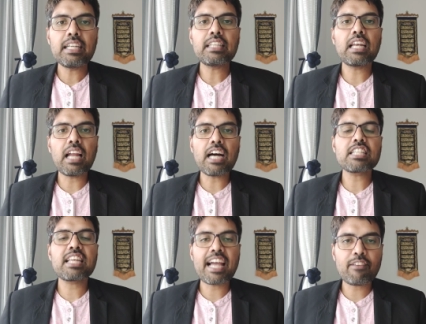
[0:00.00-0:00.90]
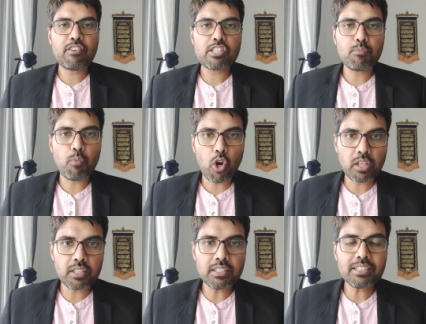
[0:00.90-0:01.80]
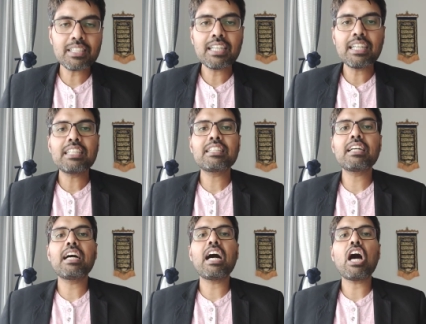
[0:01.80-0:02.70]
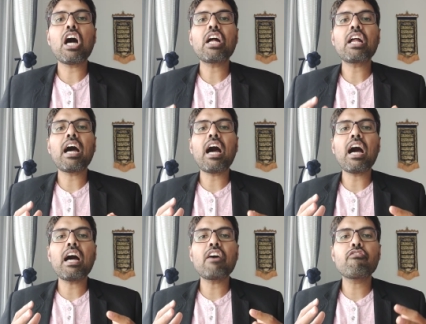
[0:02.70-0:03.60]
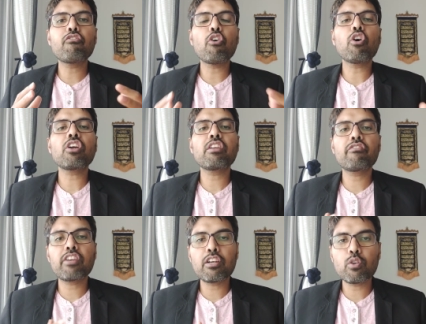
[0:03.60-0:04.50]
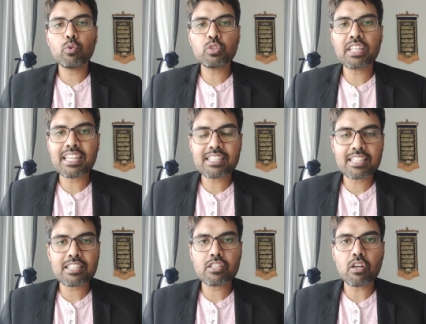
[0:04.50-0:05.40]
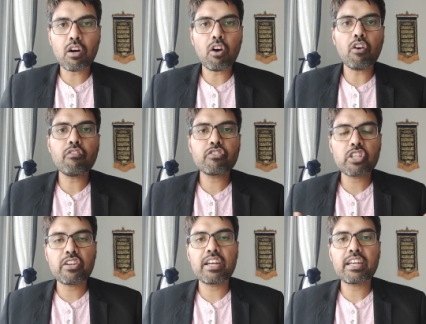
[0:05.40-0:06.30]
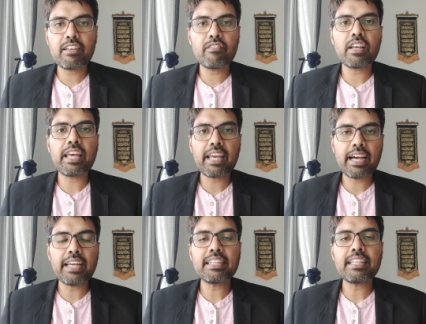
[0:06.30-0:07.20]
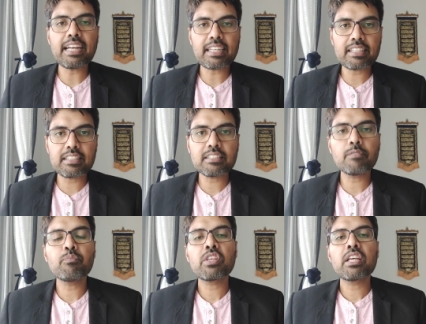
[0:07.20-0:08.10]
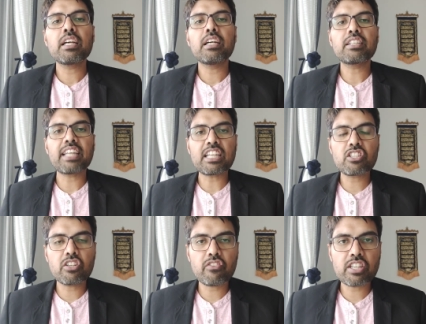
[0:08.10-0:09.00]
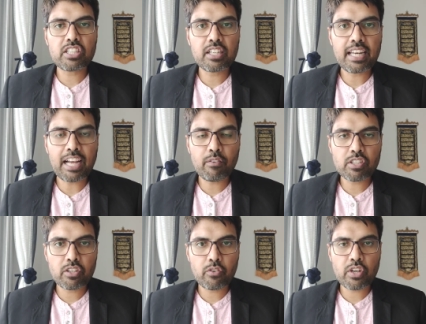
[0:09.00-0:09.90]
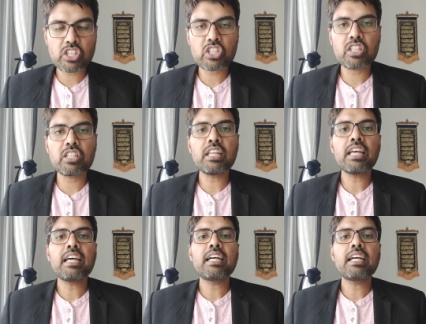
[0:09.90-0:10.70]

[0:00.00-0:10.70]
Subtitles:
the large language models, the four different use cases of generative AI, that is text generation, language generation,